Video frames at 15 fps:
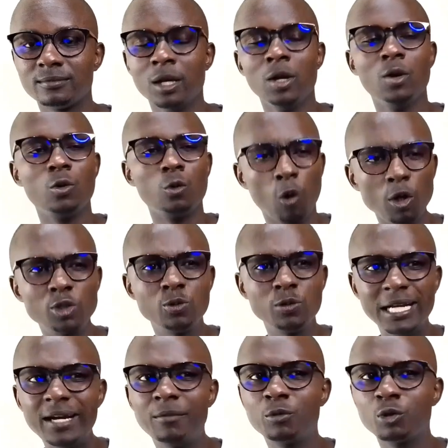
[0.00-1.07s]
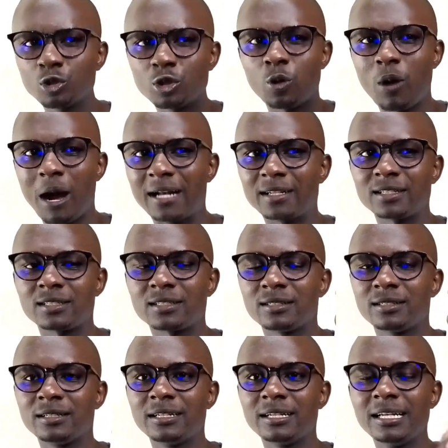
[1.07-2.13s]
What William Ruto wants
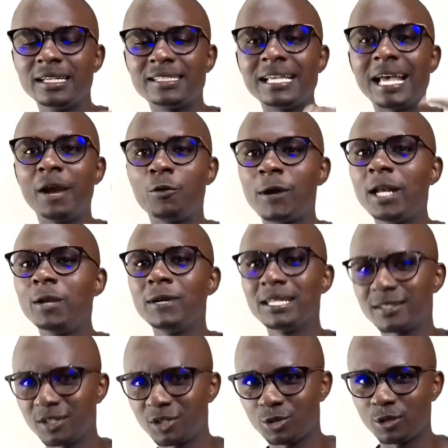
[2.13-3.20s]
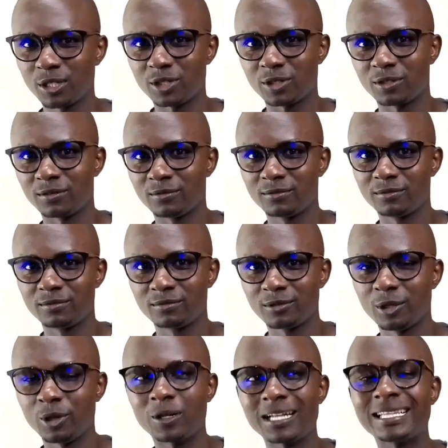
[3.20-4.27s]
is a win-win situation,
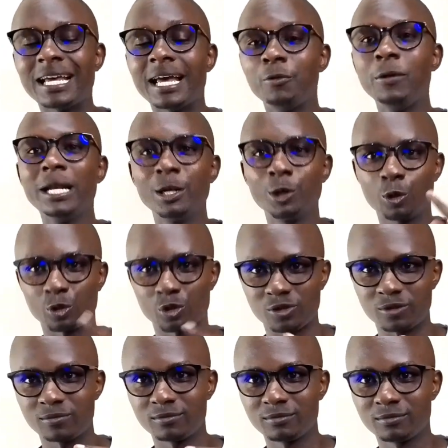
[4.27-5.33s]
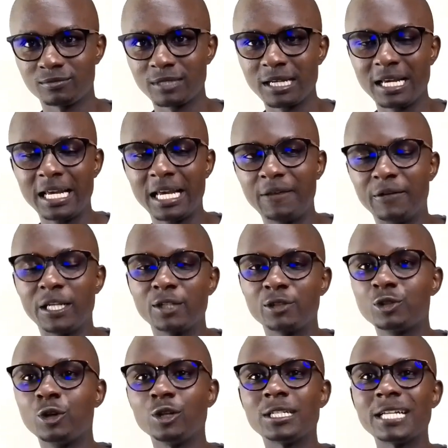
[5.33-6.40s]
or rather a win-loss. If it is
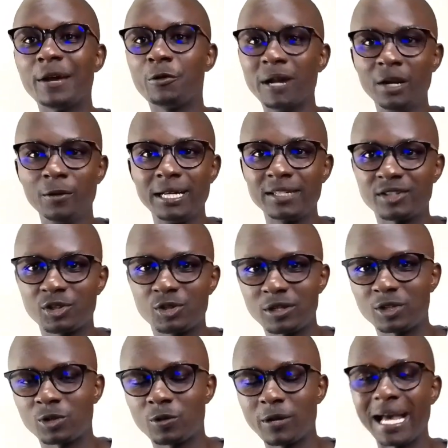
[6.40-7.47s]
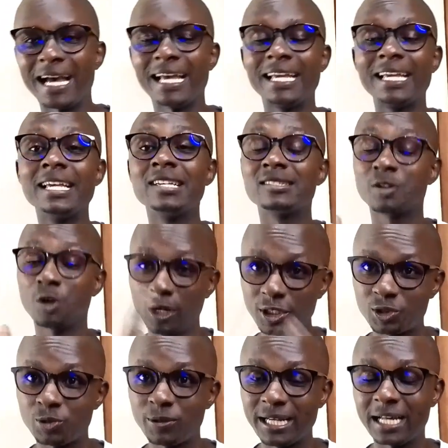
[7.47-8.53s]
not a win-win situation where he is going to
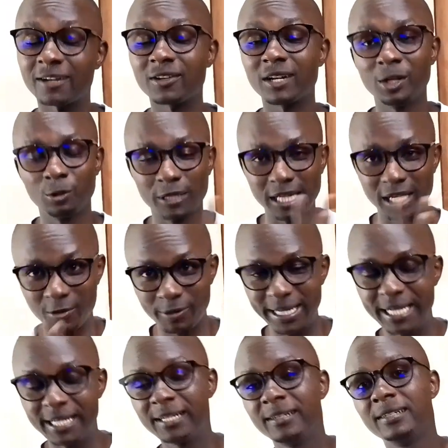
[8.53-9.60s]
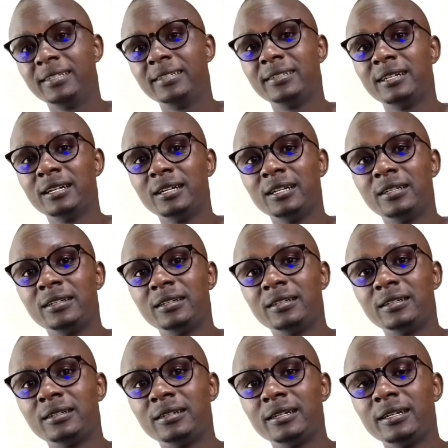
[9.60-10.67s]
win and Raila Odinga winning,
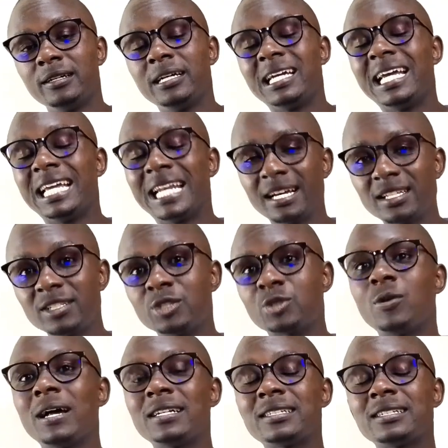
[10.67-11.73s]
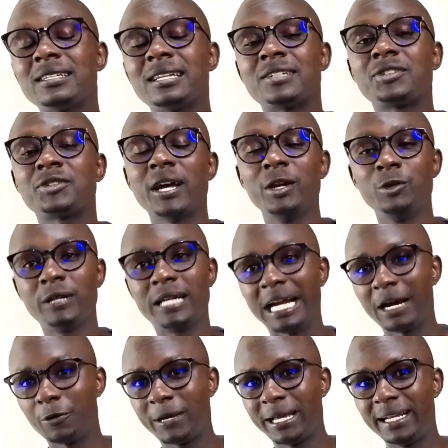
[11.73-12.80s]
he doesn't want that Raila Odinga
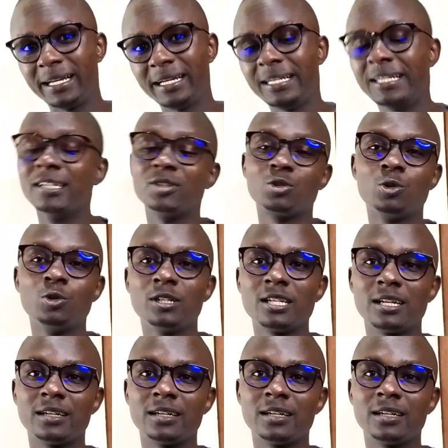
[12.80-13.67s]
winning, he's losing.